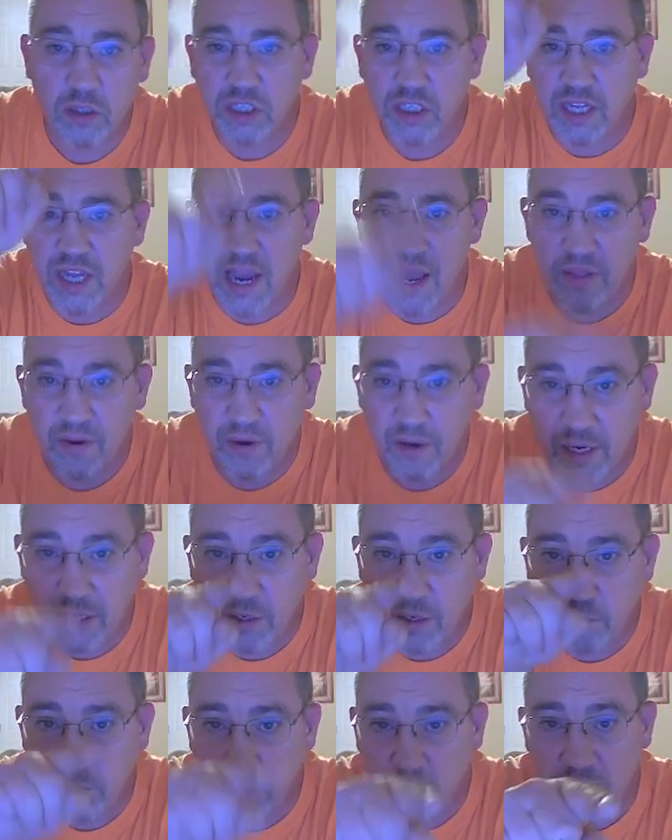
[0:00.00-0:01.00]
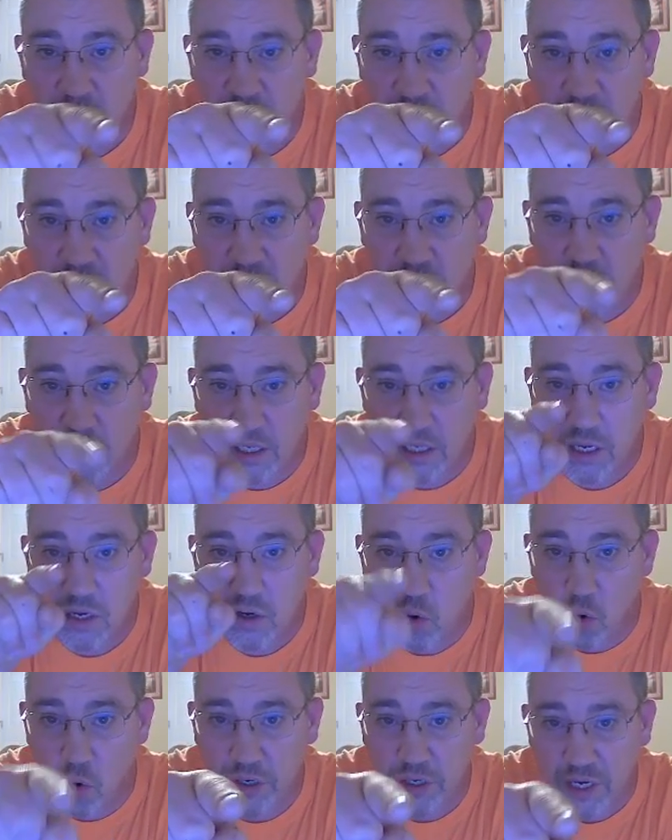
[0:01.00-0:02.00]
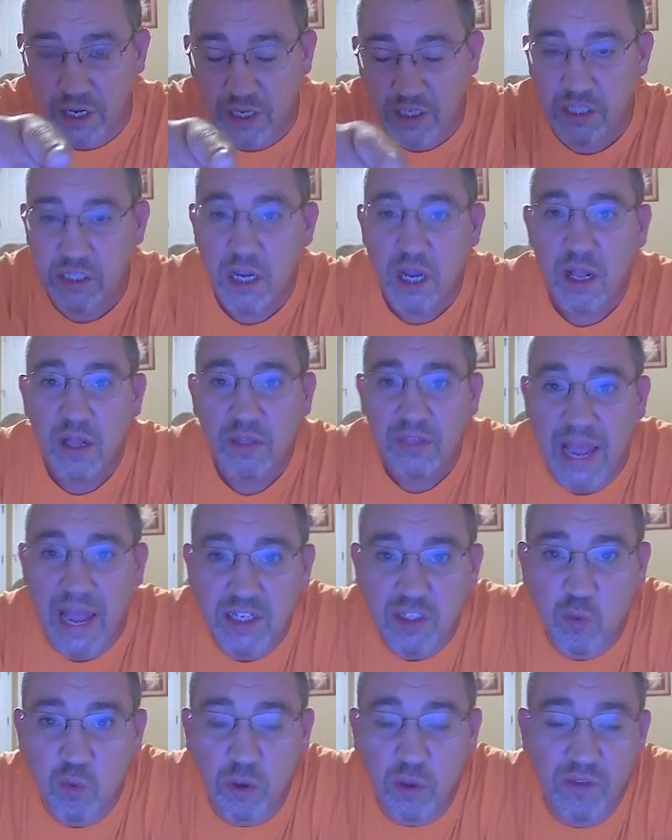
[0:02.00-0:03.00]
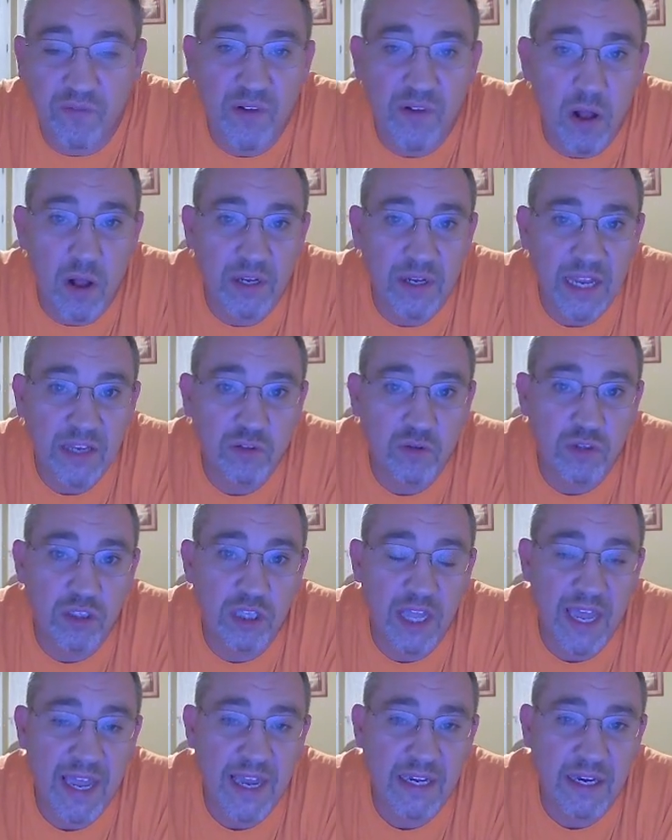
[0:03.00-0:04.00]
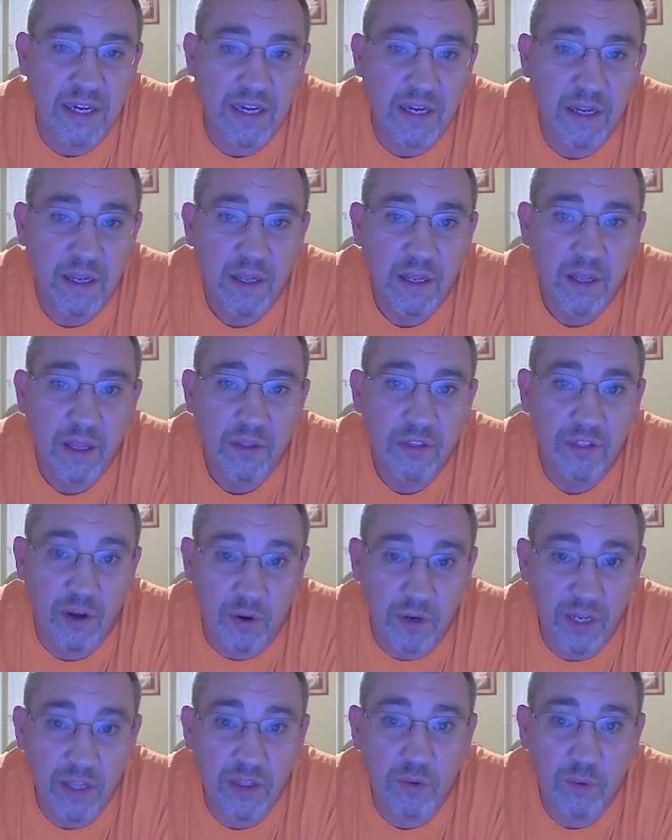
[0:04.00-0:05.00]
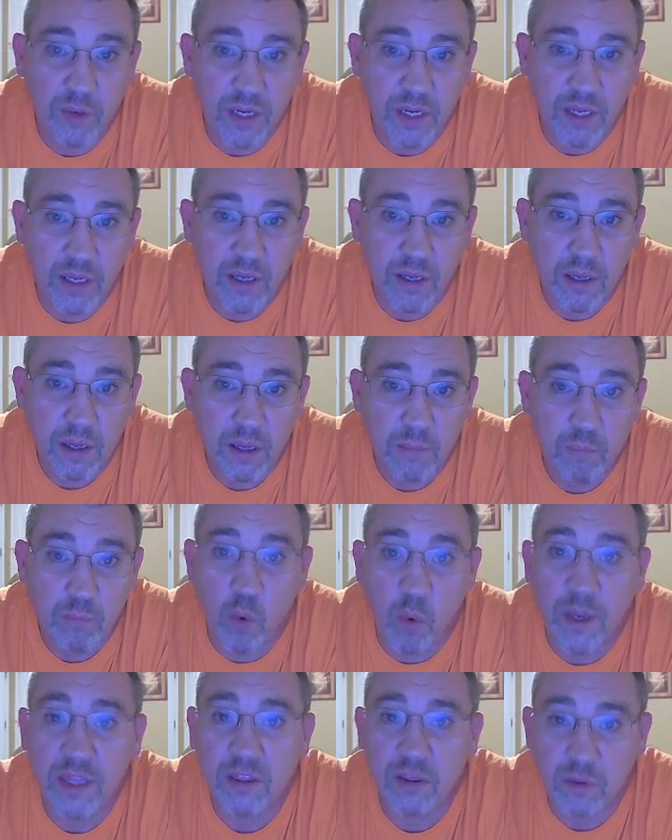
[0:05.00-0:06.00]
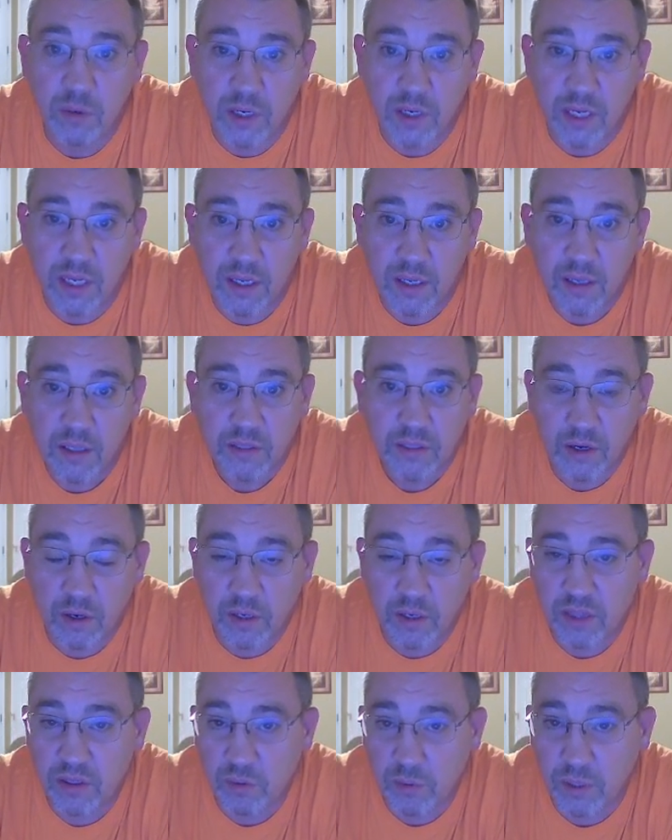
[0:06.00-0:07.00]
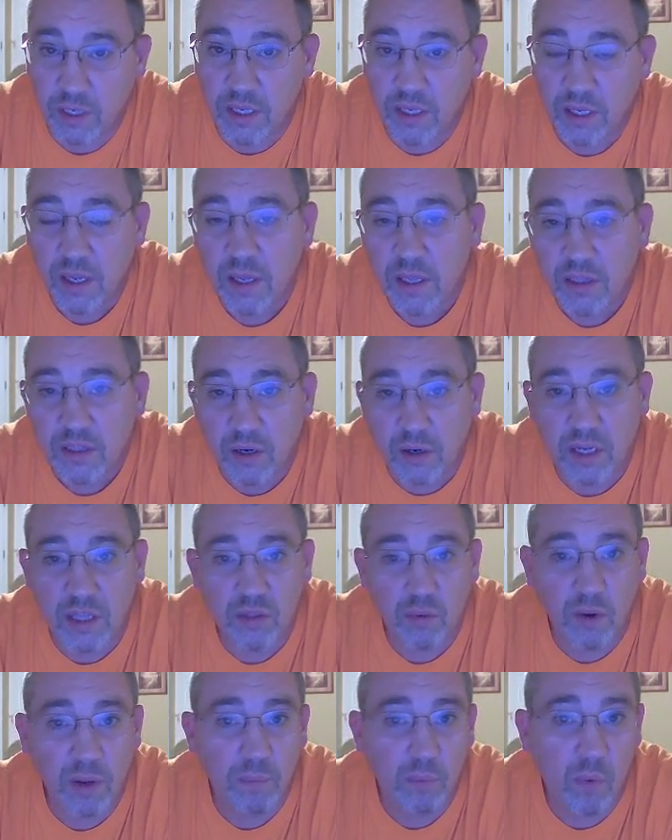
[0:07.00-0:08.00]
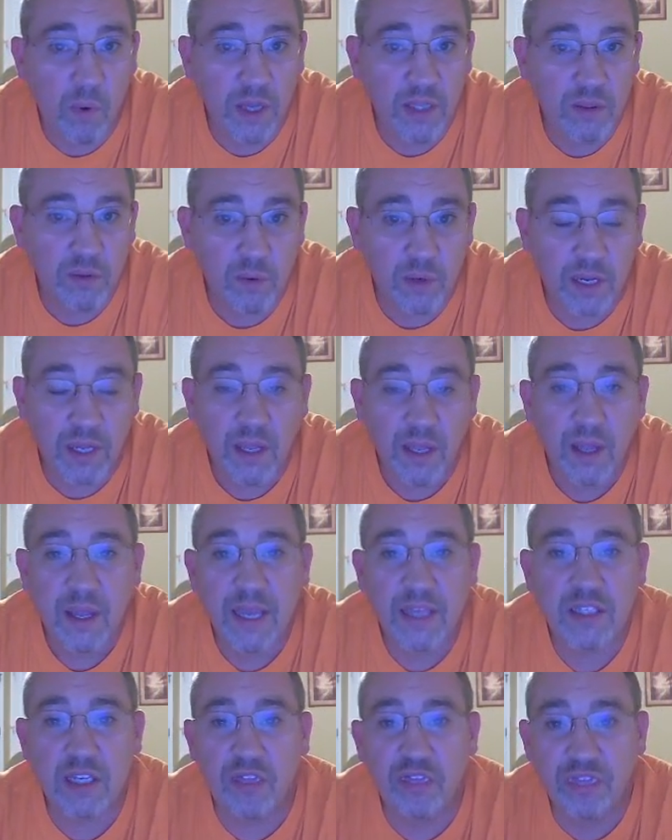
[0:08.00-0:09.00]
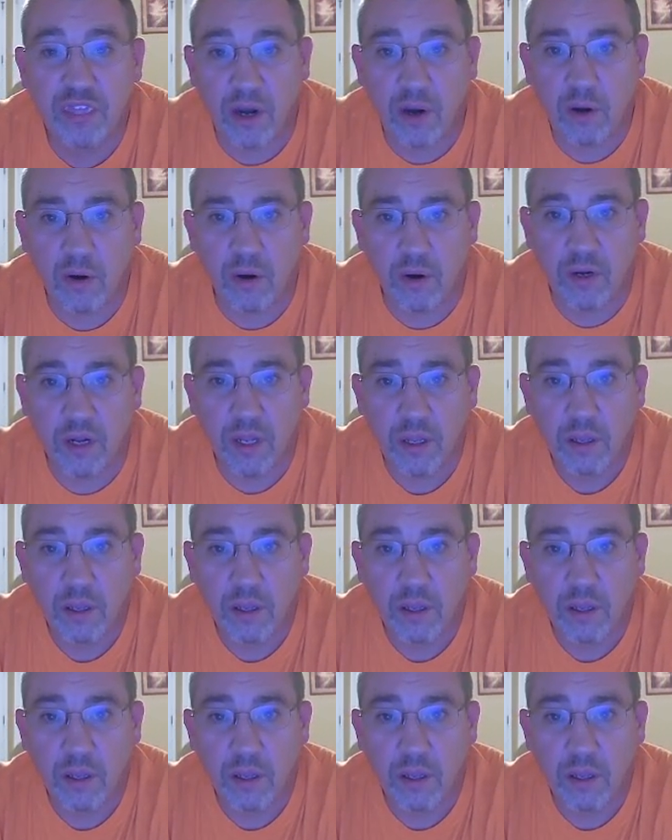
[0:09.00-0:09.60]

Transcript: together in, a, in a, like a like a coordinates. That's where the fallen angels landed. 33. 33.3, 33, 33.3. It's a third,